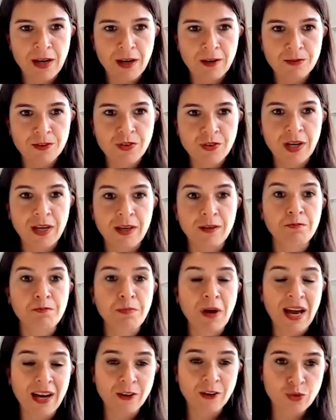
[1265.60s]
p.m.
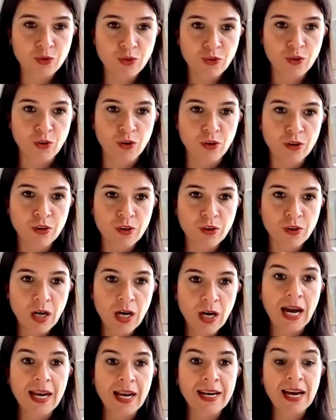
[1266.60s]
train back to New York,
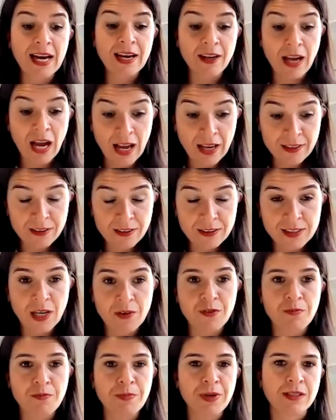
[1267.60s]
and I had
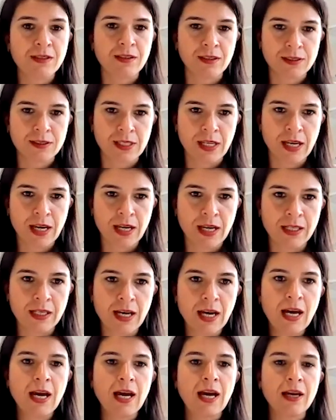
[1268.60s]
seven meetings
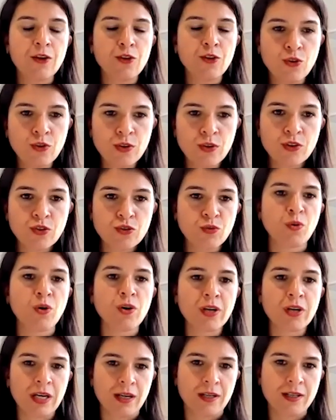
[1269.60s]
again. You need to
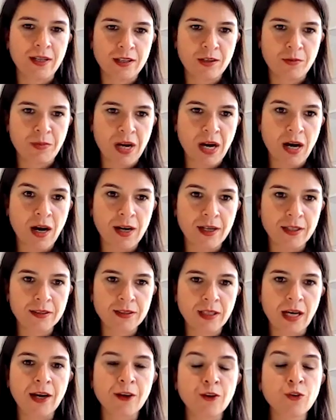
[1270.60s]
work incredibly hard.
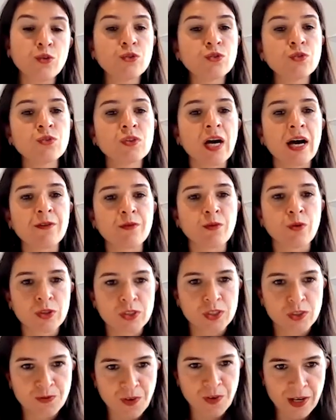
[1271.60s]
I need to
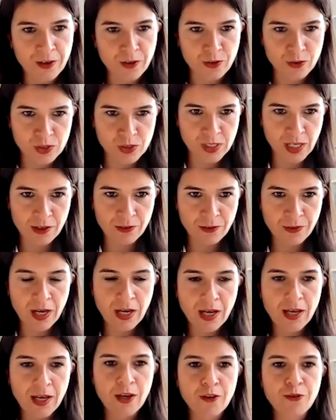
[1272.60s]
diversify yourself.
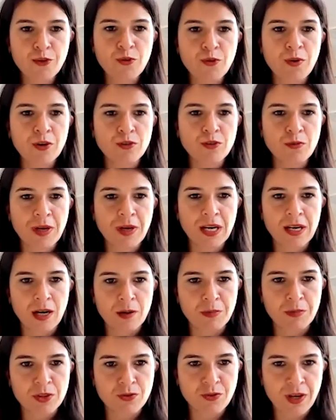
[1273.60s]
If you want to be an
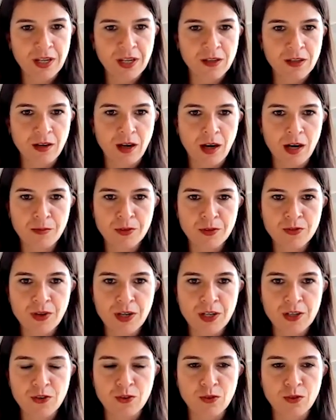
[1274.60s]
arbitra-
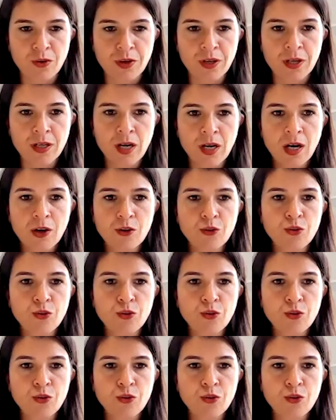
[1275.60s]
arbitration lawyer,